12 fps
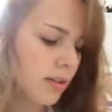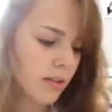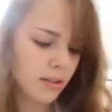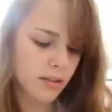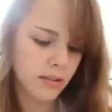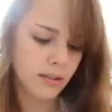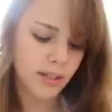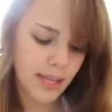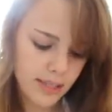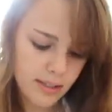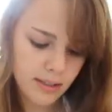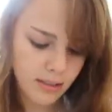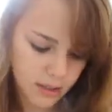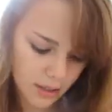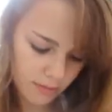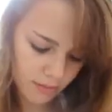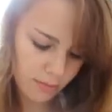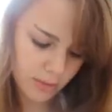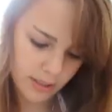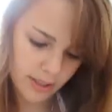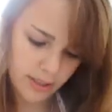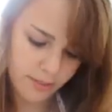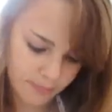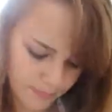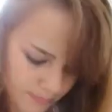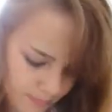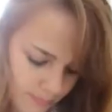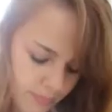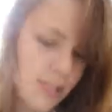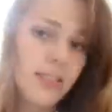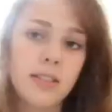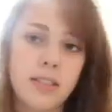in case you're unfamiliar, this